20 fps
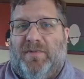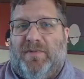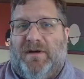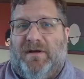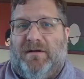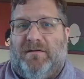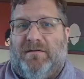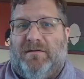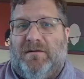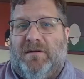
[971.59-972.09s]

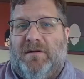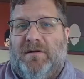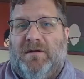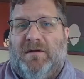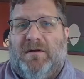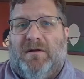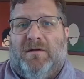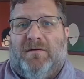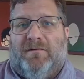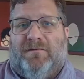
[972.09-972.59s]
But
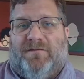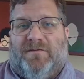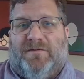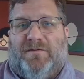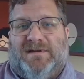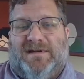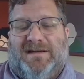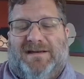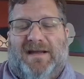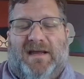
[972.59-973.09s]

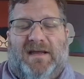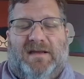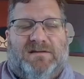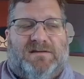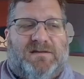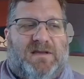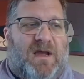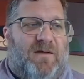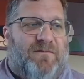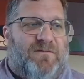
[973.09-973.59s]
for
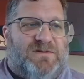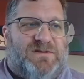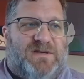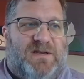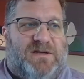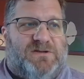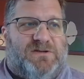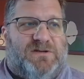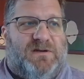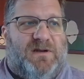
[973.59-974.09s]
today's
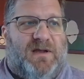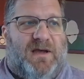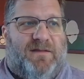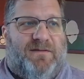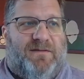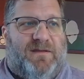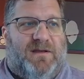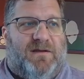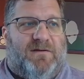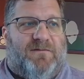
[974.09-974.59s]
conversation, I
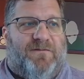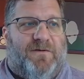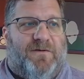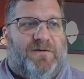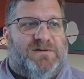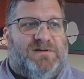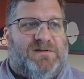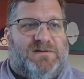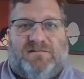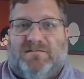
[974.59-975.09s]
think
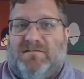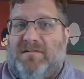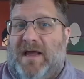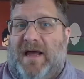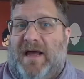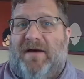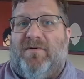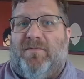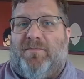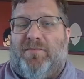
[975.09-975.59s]
folks
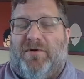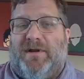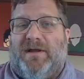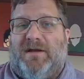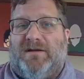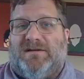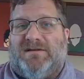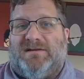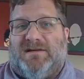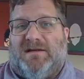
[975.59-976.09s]
have a pretty
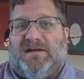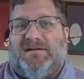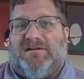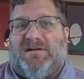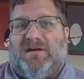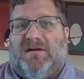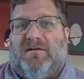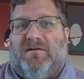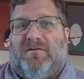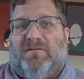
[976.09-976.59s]
good
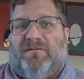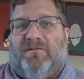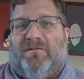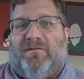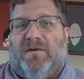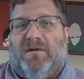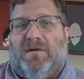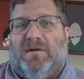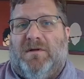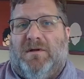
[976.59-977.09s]
sense of
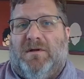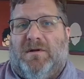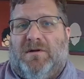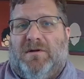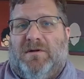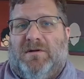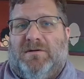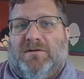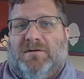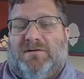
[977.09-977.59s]

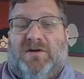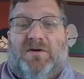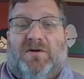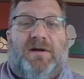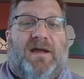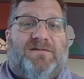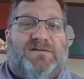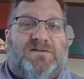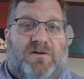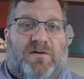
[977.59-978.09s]

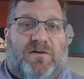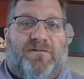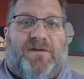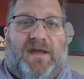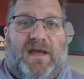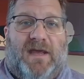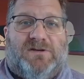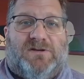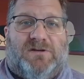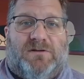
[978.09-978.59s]
TOGAF
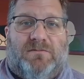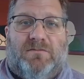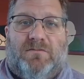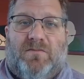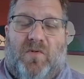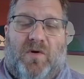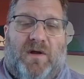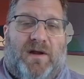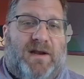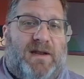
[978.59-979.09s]
certification,
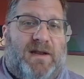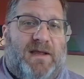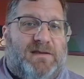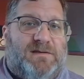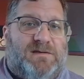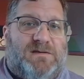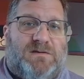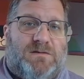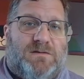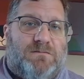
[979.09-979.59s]
what it
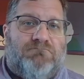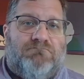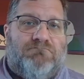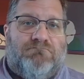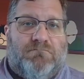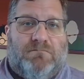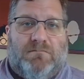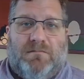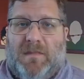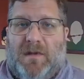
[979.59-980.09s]
is,
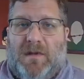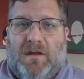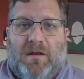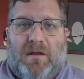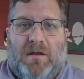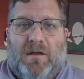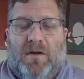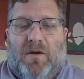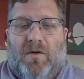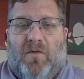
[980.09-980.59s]

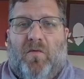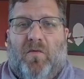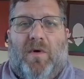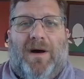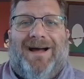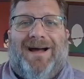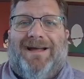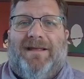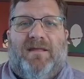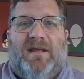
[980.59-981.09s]

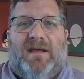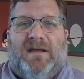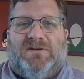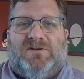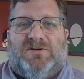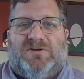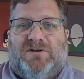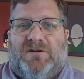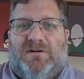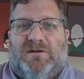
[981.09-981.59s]
why they
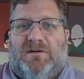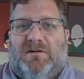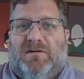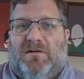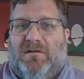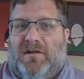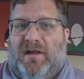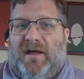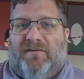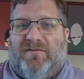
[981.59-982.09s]
should
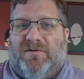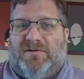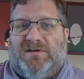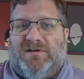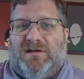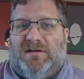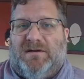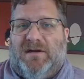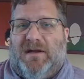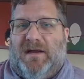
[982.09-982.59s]
leverage
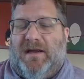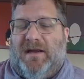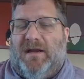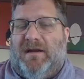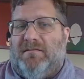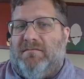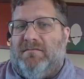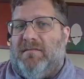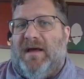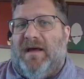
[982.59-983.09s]
it,
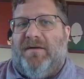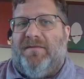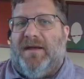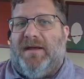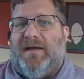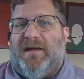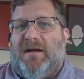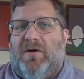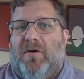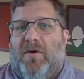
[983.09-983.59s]
and how
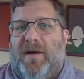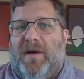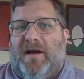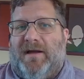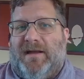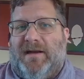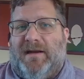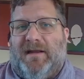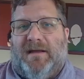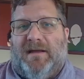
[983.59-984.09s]
they can go
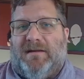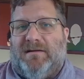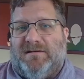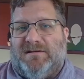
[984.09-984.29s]
about getting